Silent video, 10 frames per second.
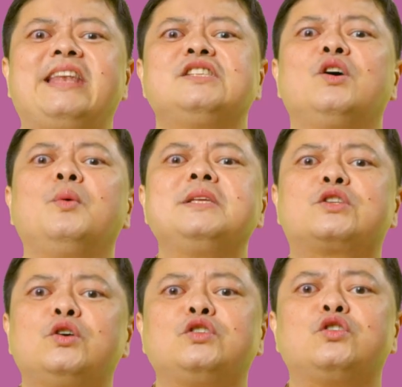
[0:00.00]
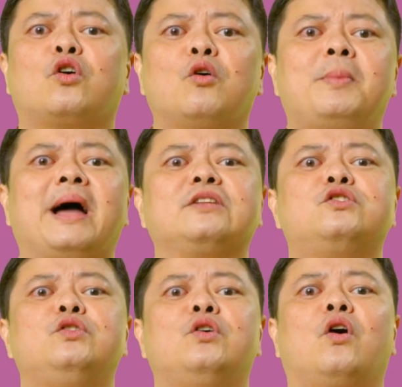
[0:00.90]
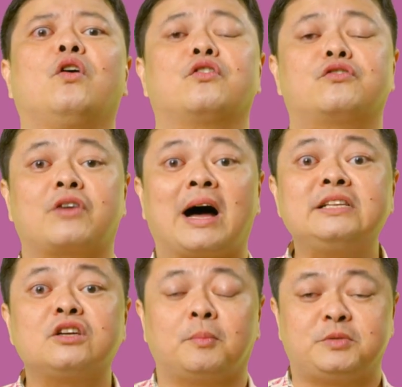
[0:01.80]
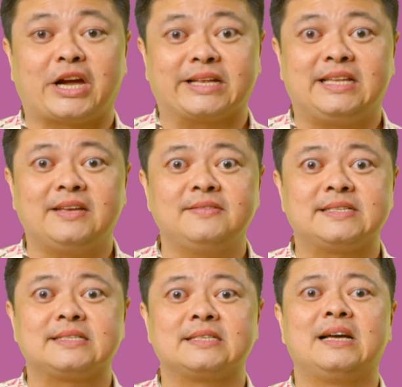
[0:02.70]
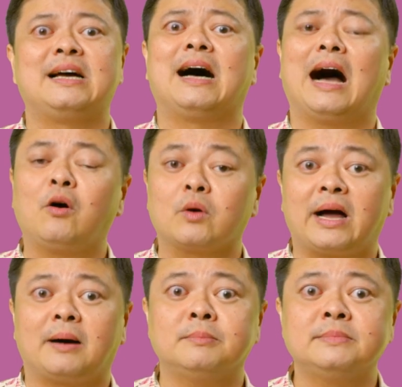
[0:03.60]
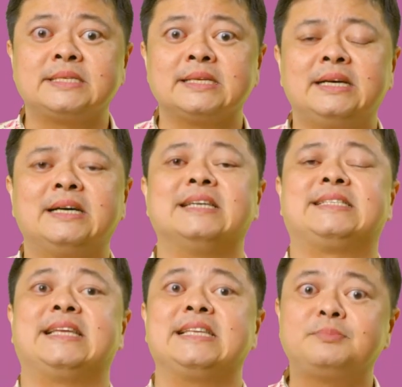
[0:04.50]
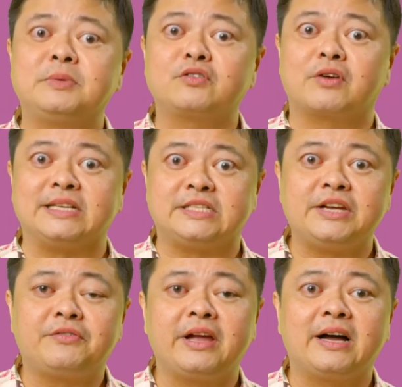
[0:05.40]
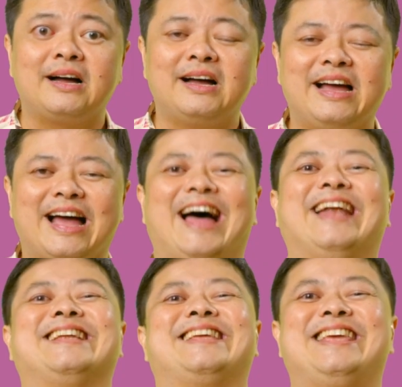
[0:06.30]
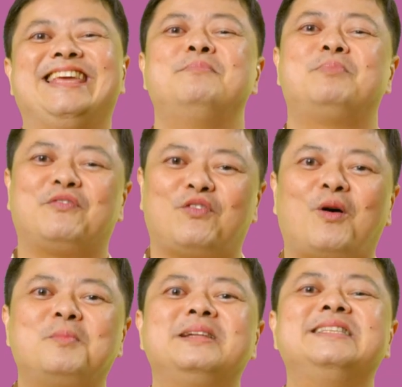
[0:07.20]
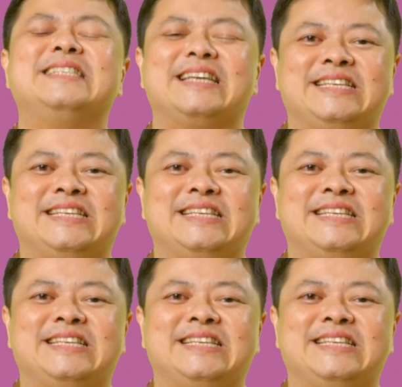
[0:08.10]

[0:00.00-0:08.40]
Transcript: It is always good to go back to your grant objectives, outcomes, assessment criteria, and key performance